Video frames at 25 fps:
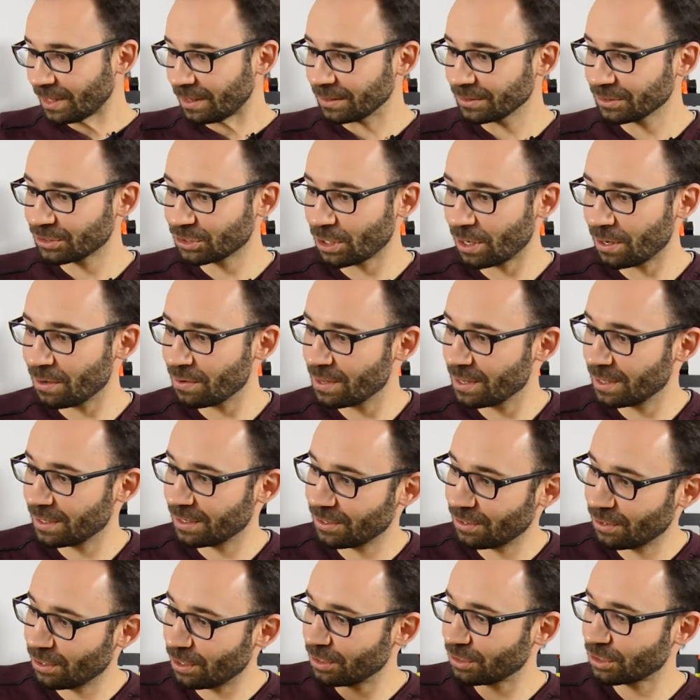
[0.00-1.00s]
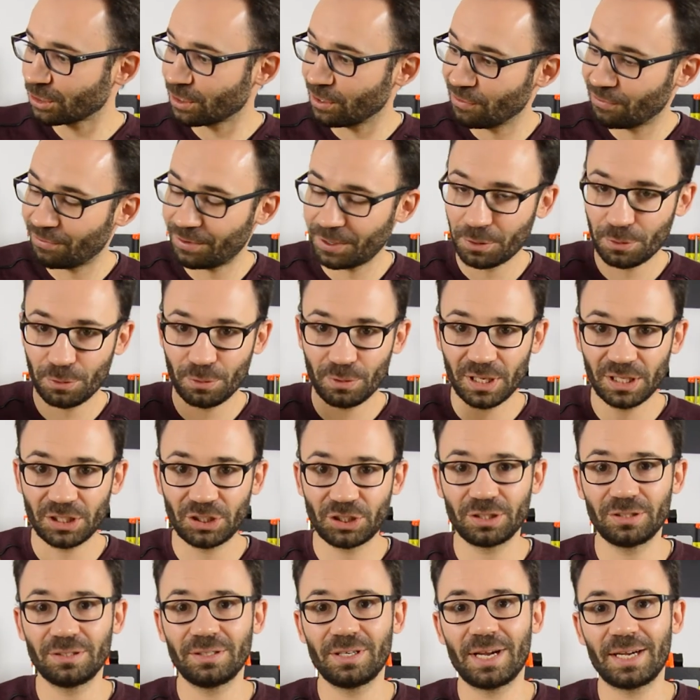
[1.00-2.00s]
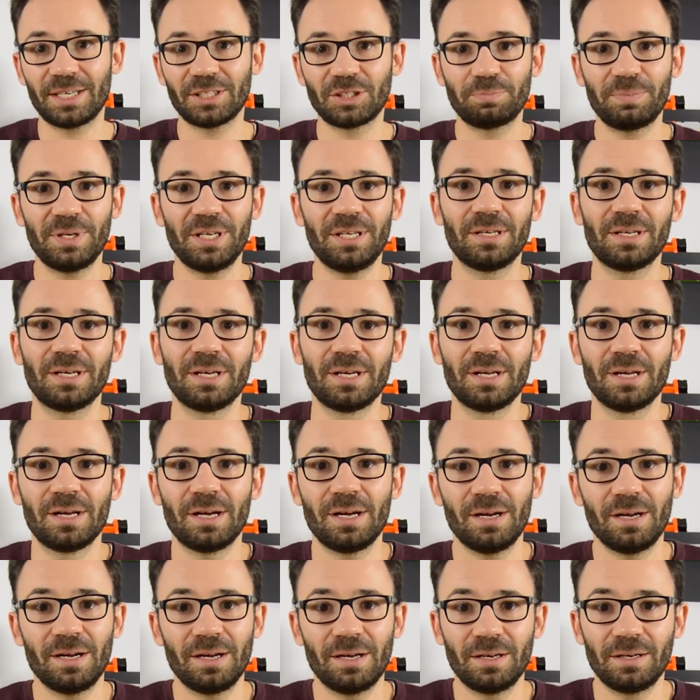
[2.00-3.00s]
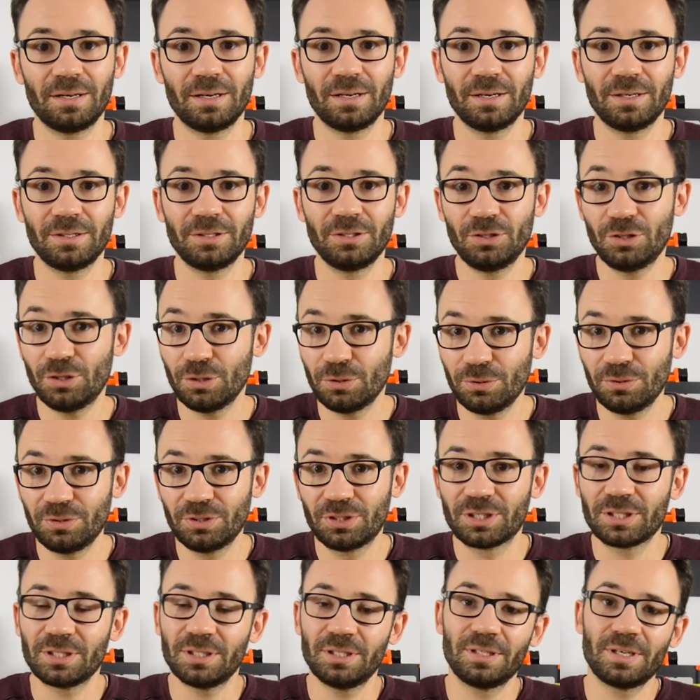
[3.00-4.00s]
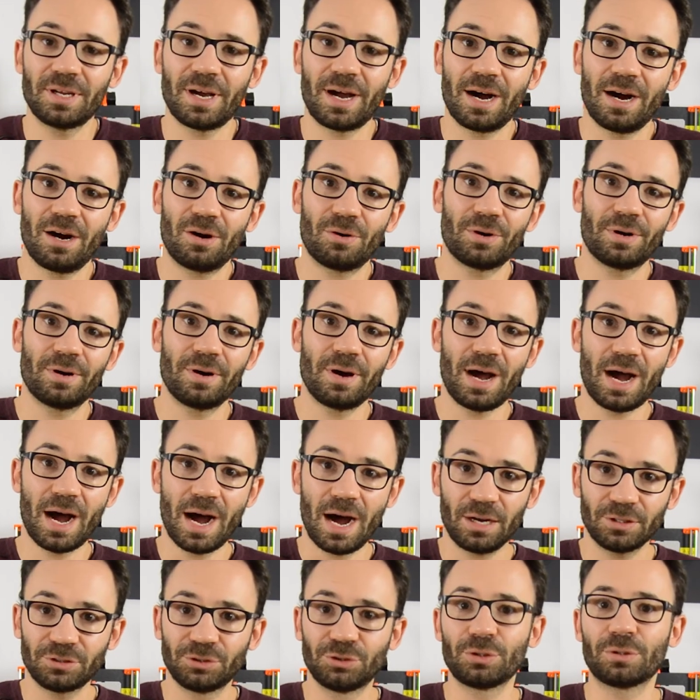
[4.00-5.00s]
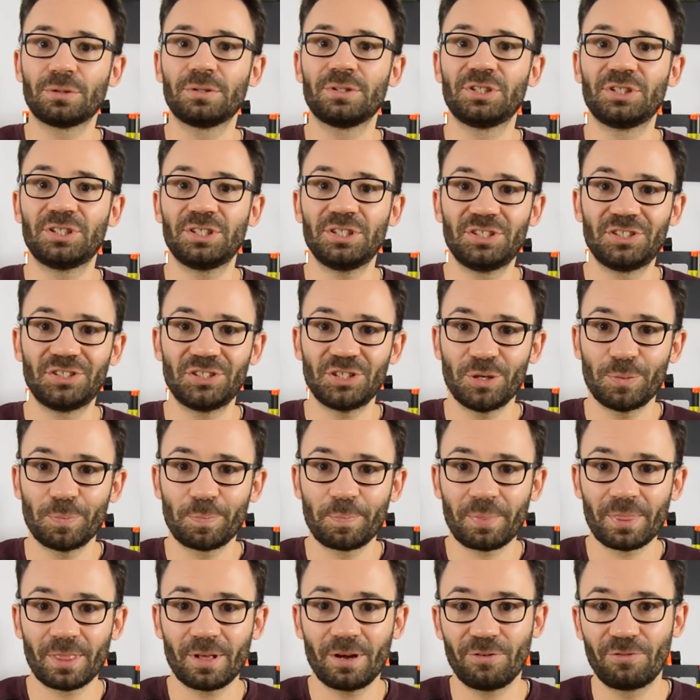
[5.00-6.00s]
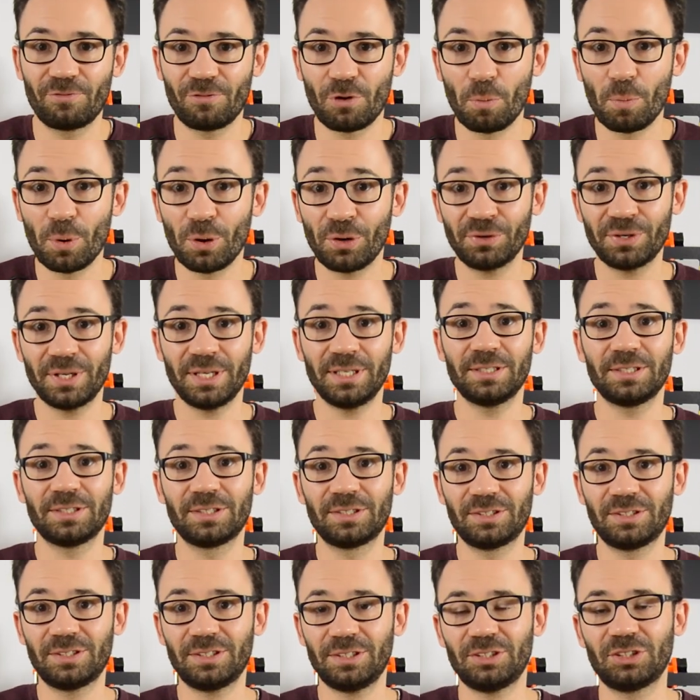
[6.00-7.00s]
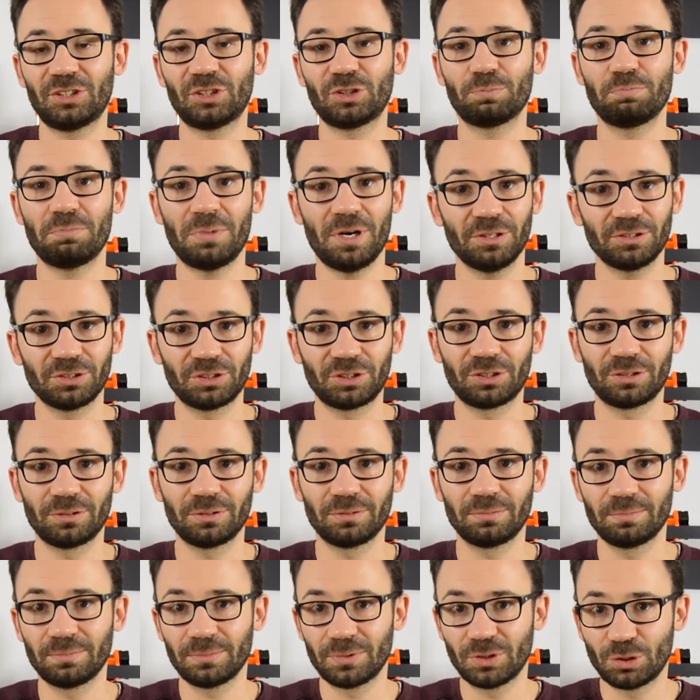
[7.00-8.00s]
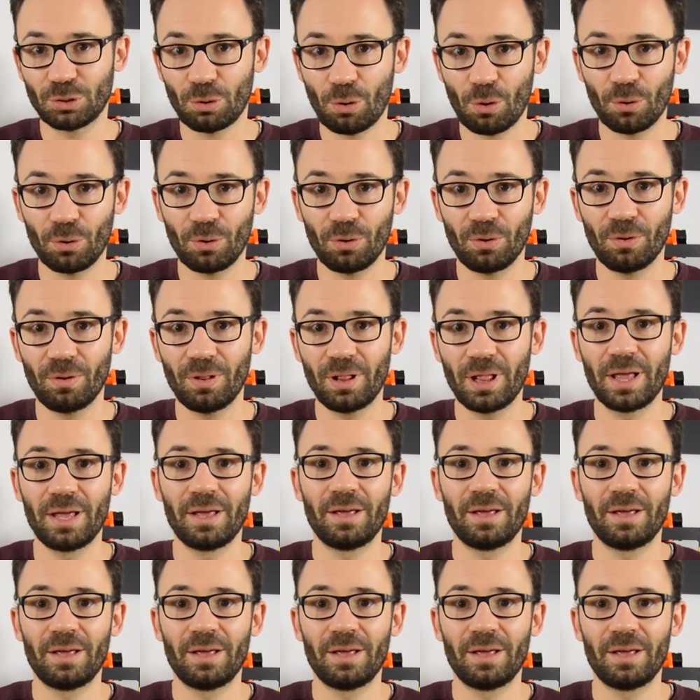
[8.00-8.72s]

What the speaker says: So those configuration has been used in our outdoor system for more than 6 months total,